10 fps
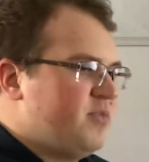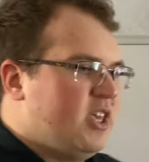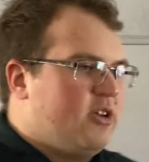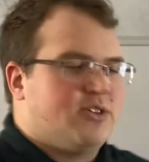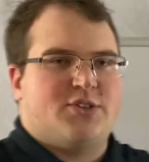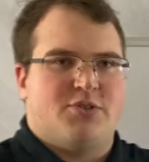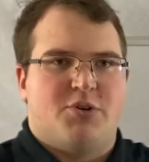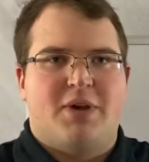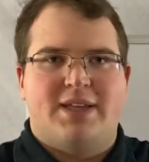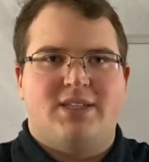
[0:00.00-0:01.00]
He goes
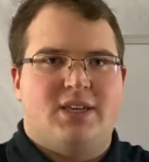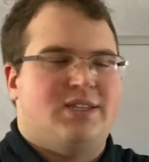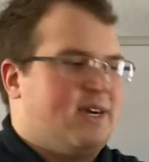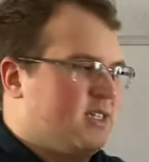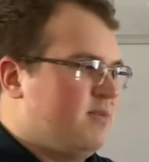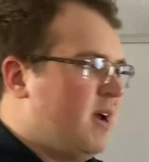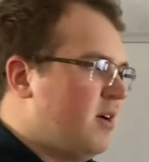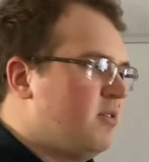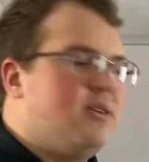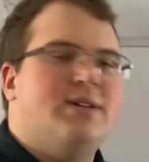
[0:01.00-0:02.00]
through and he talks
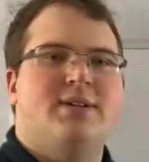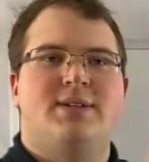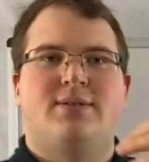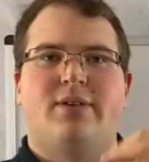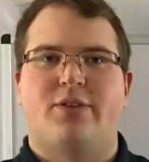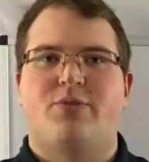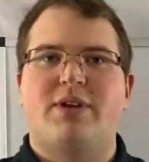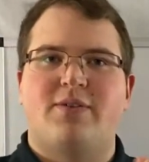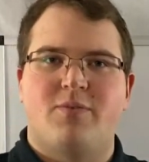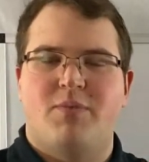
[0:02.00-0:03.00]
about the
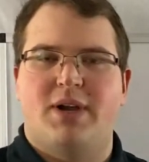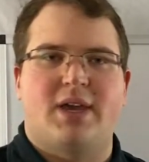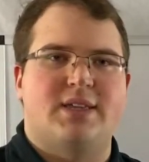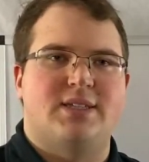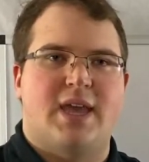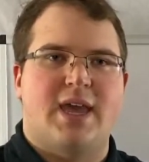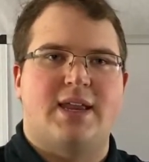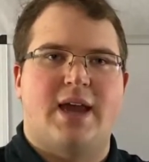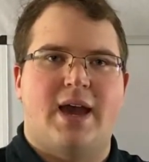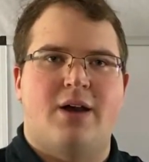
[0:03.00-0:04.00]
3 different buckets
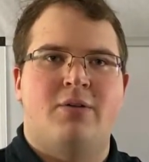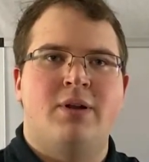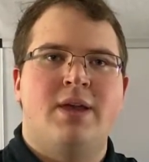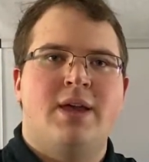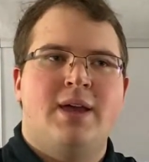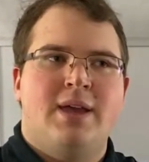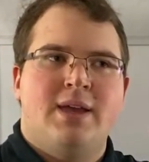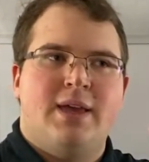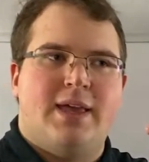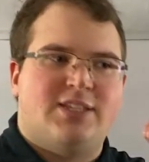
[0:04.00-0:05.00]
and how
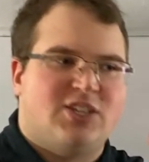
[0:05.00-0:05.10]
it's